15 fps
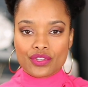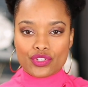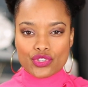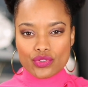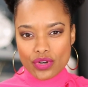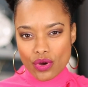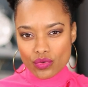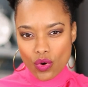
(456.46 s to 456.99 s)

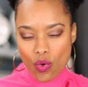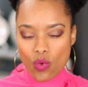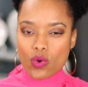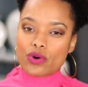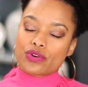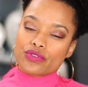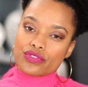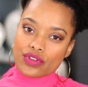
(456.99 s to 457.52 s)
You don't
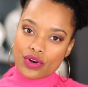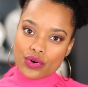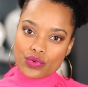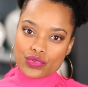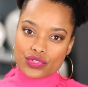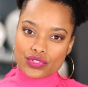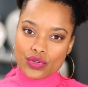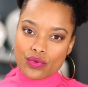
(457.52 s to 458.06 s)
order
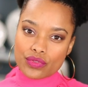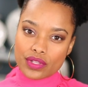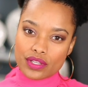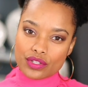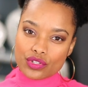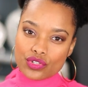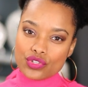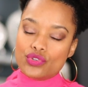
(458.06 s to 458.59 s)
those so
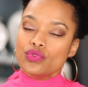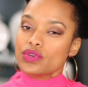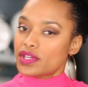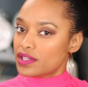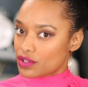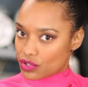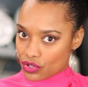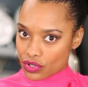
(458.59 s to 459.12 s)
that you
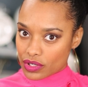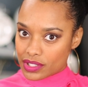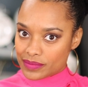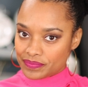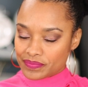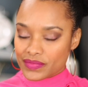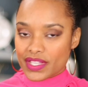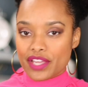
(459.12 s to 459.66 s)
can cook.
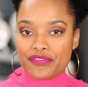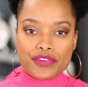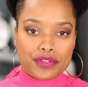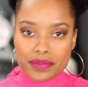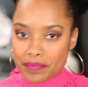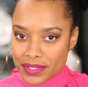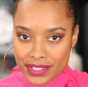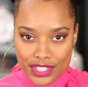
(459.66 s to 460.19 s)
If
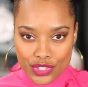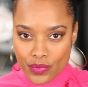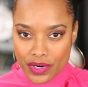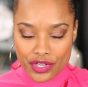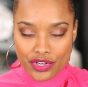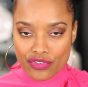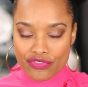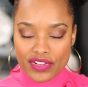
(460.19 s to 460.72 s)
you're the busiest one
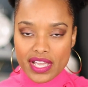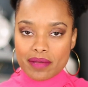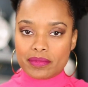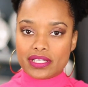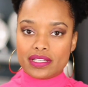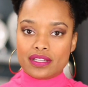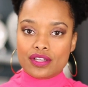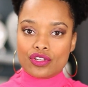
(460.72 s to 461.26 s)
in your
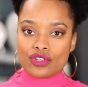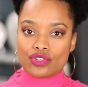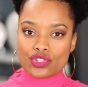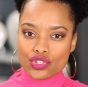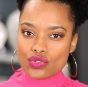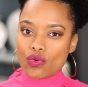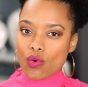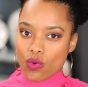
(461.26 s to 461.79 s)
family,
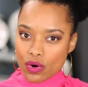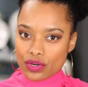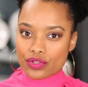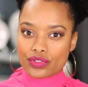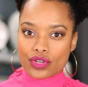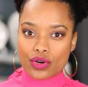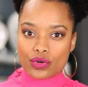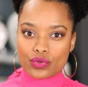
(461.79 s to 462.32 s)
you order
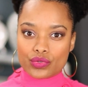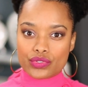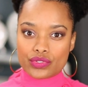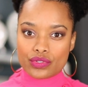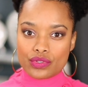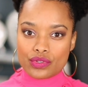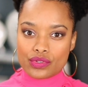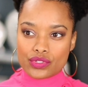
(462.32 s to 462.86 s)

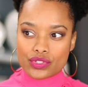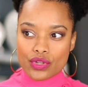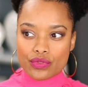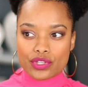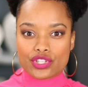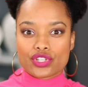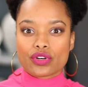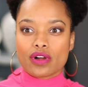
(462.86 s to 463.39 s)
those so
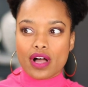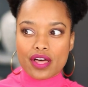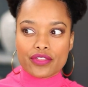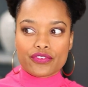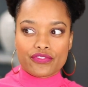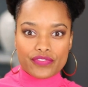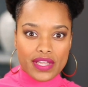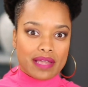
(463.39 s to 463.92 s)
that your
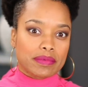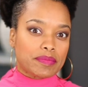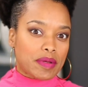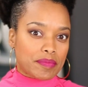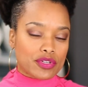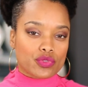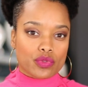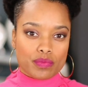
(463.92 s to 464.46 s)
other family
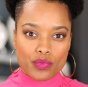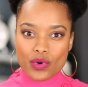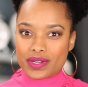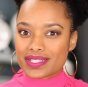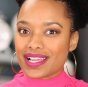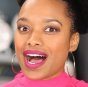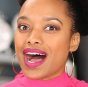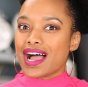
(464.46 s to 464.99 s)
members with more
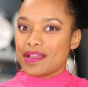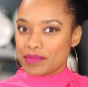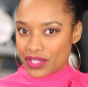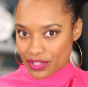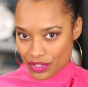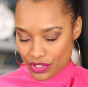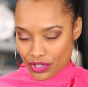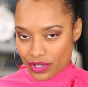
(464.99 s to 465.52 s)
time
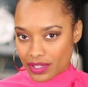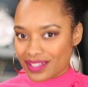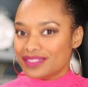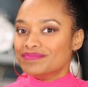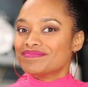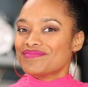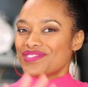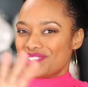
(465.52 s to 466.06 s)
can cook.
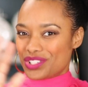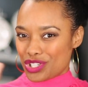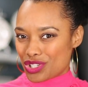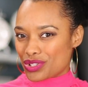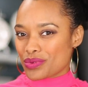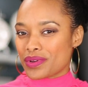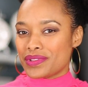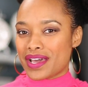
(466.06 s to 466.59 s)

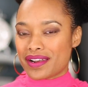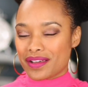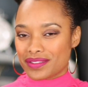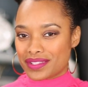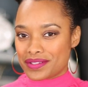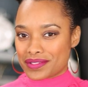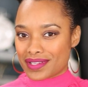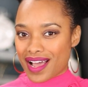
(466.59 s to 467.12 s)
Just throwing that
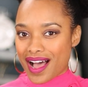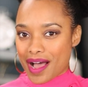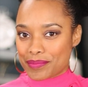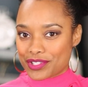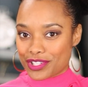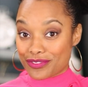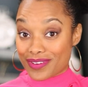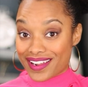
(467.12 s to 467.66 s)
out there as an
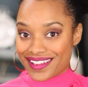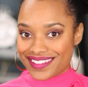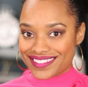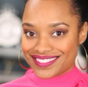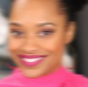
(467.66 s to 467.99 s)
option, right?